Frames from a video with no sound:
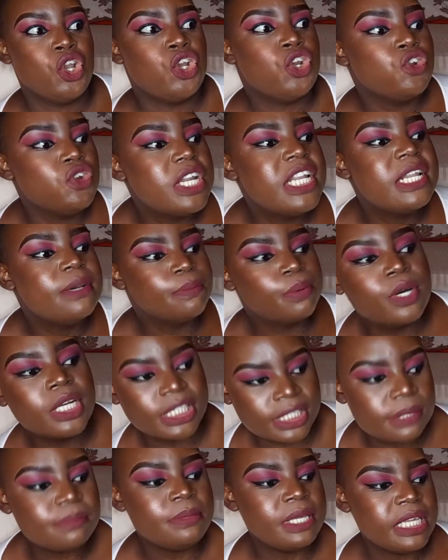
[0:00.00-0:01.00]
really
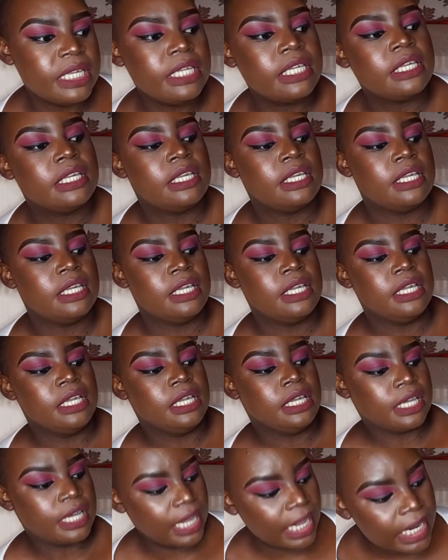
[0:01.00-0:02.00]
puts me
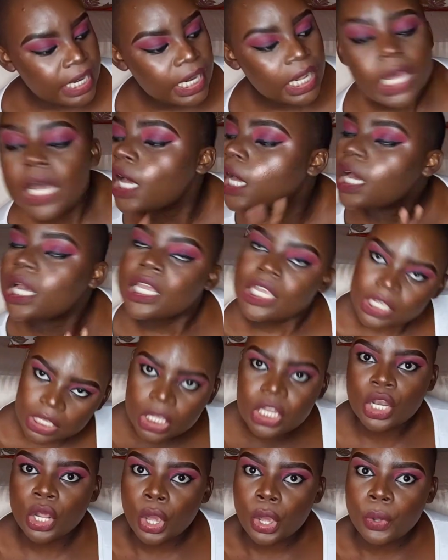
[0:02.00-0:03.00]
kind of,
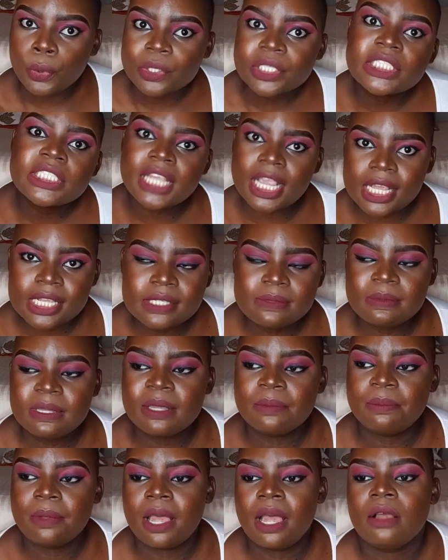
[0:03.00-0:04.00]
shakes me
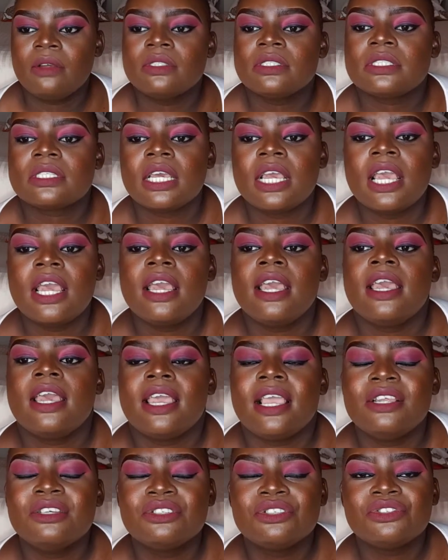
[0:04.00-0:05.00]
about,
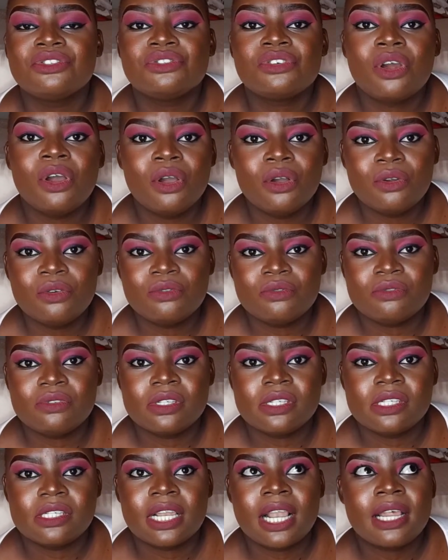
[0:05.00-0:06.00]
it
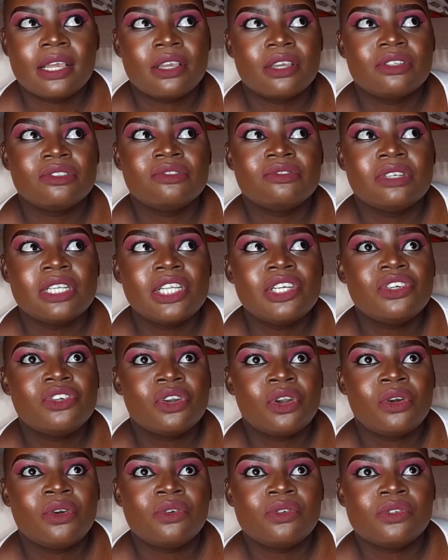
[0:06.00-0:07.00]
grows, like, it really
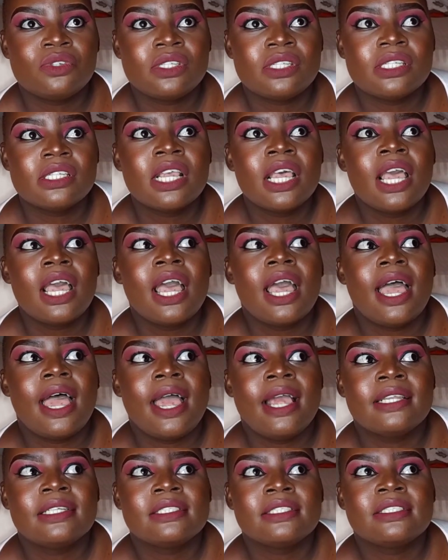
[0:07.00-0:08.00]
grows.
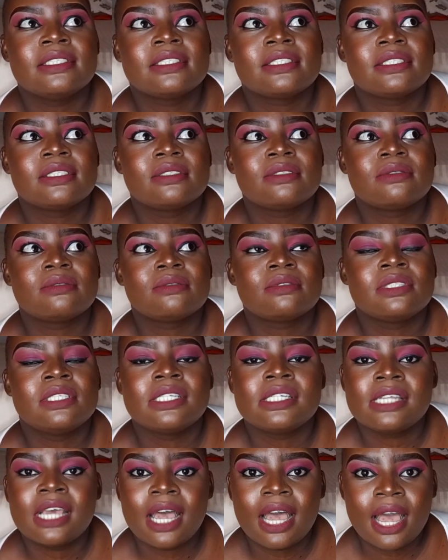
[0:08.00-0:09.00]
And the
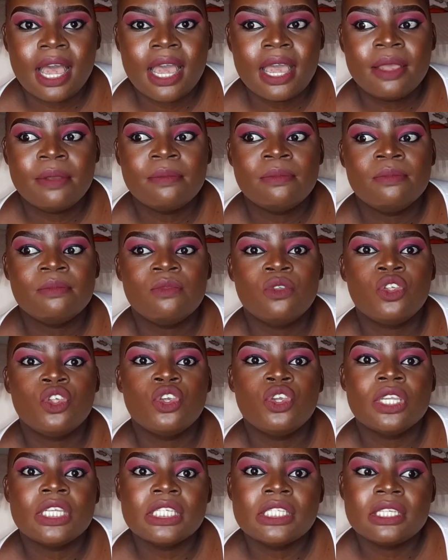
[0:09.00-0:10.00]
time
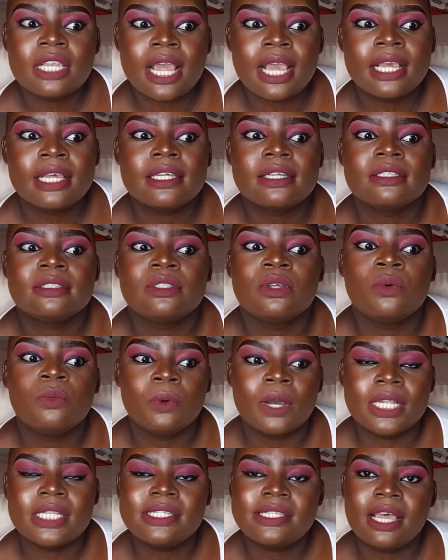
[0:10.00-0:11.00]
the
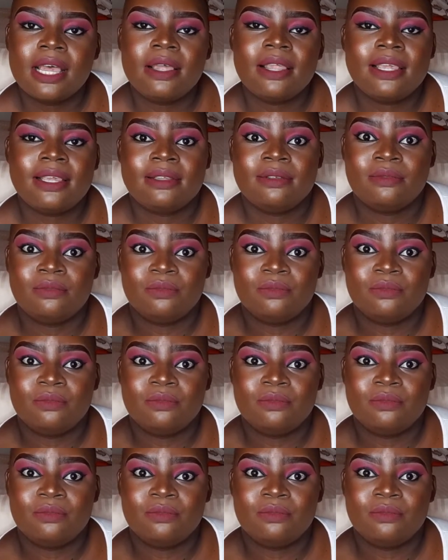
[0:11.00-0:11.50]
one time, like,